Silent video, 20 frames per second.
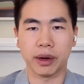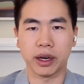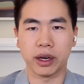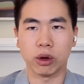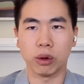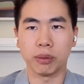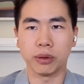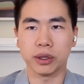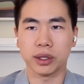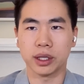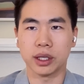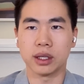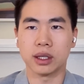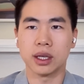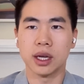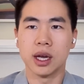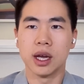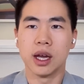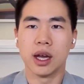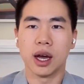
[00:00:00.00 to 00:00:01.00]
And it almost
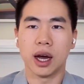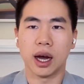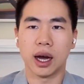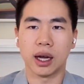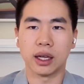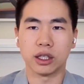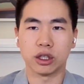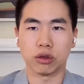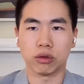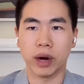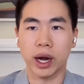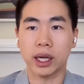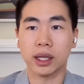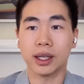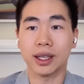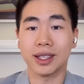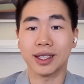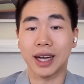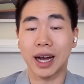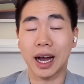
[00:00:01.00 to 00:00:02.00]
is uh,
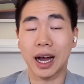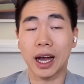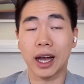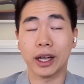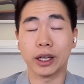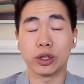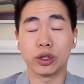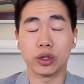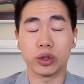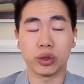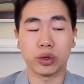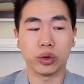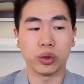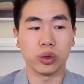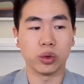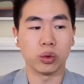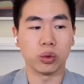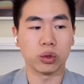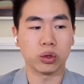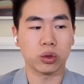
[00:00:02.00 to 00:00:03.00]
directly tied
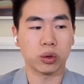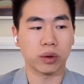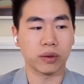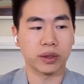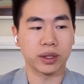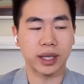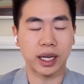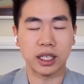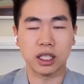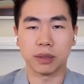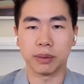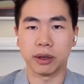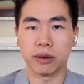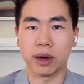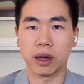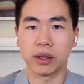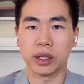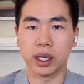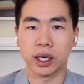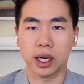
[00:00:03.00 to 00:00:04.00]
to sort of sentiment
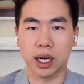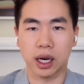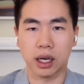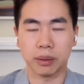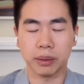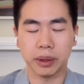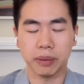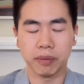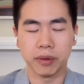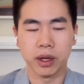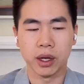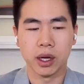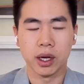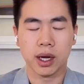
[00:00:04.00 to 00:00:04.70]
around the economy.